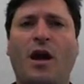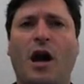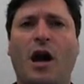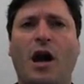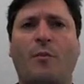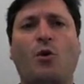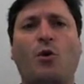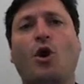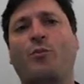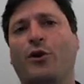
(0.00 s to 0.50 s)

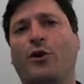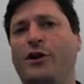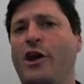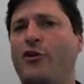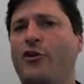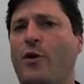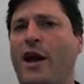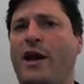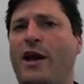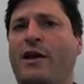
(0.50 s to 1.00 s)
Or put
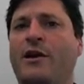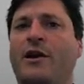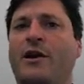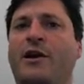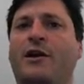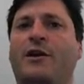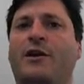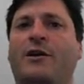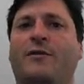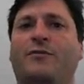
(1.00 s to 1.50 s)
another way,
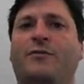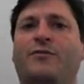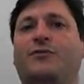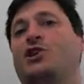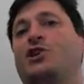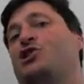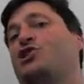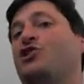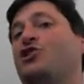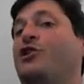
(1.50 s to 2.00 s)

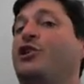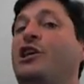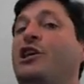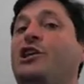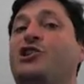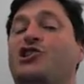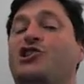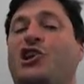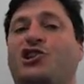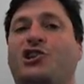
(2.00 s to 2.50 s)
this is sort of the
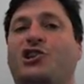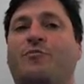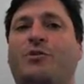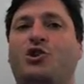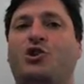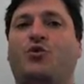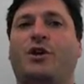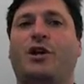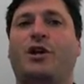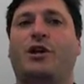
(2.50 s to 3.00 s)
key distinction
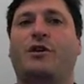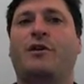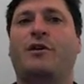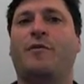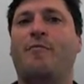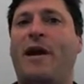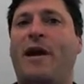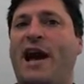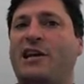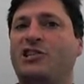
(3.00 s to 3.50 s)
between
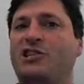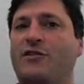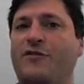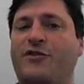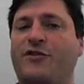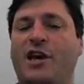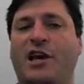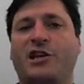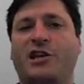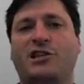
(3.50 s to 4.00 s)
passive
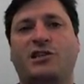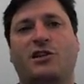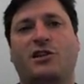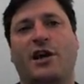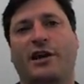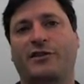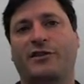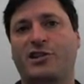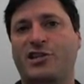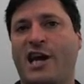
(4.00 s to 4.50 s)
things
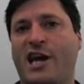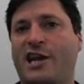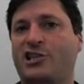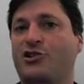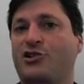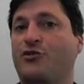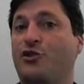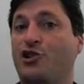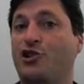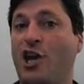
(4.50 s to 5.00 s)
like the
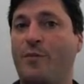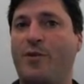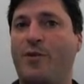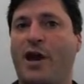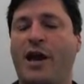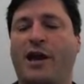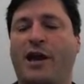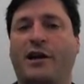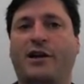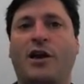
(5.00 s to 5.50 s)
text or the
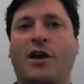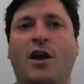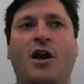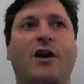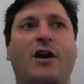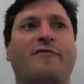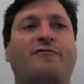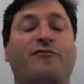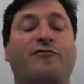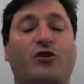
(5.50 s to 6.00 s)
JPEG
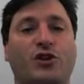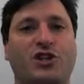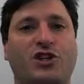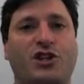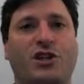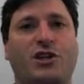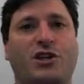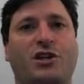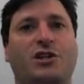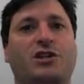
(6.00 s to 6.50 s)

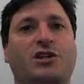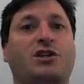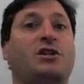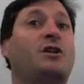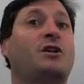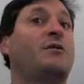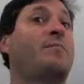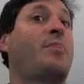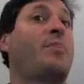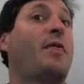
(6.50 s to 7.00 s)
versus
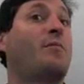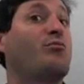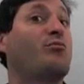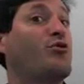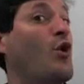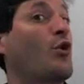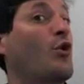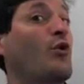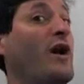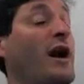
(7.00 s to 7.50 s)

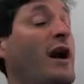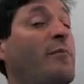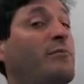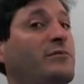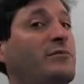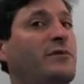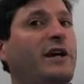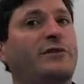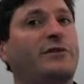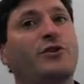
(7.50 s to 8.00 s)
program.
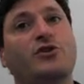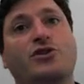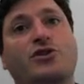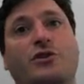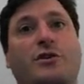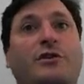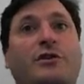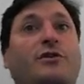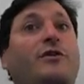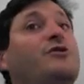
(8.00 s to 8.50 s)
Like those
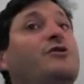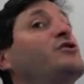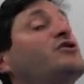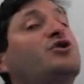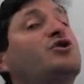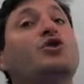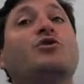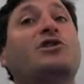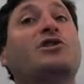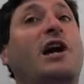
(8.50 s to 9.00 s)
are
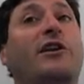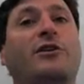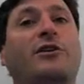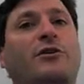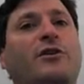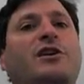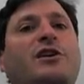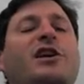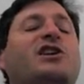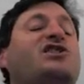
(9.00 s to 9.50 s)
two entitled,
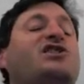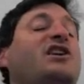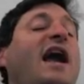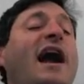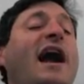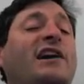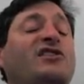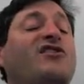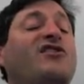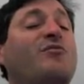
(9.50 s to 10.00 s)
or it's the
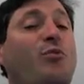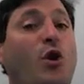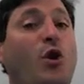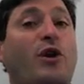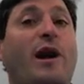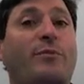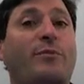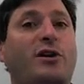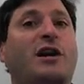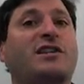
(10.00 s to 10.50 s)
active
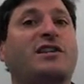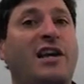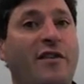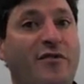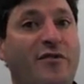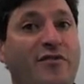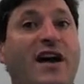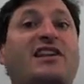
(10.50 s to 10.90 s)
program content.